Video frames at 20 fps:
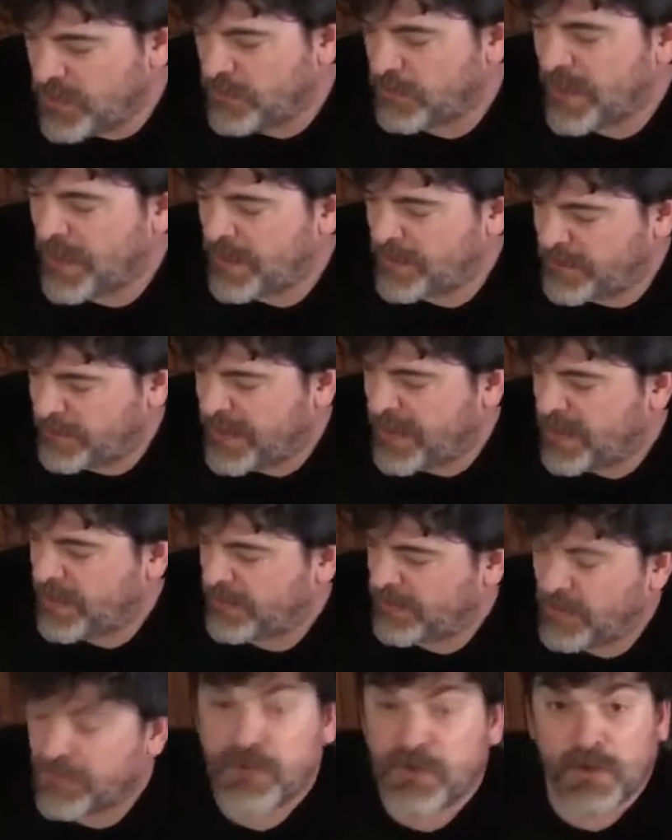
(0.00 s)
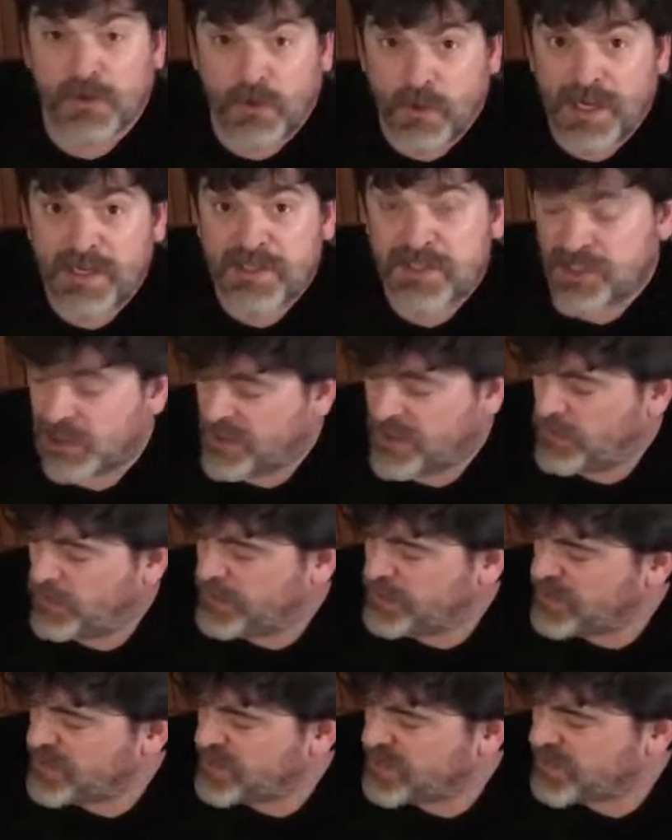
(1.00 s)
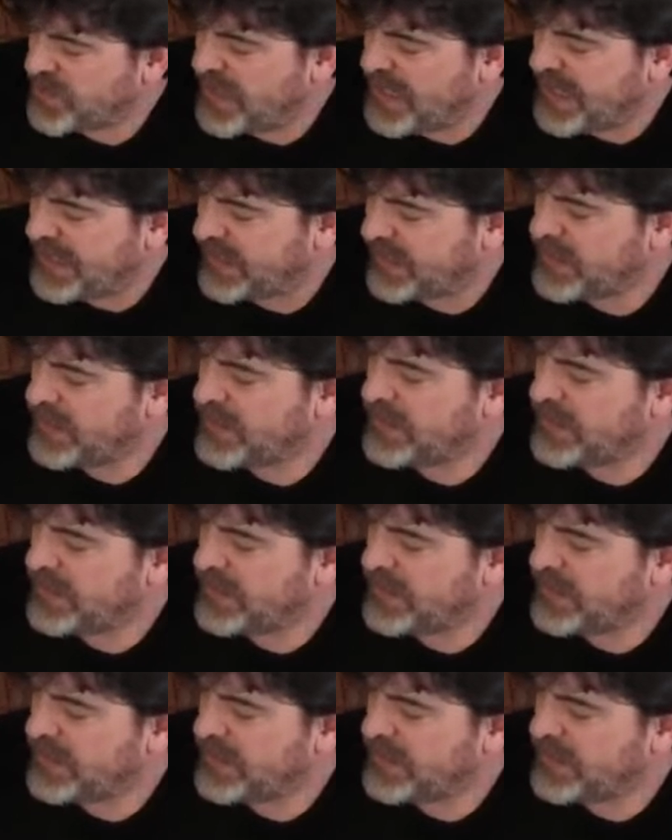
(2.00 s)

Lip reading: a roundabout of your question, which is like,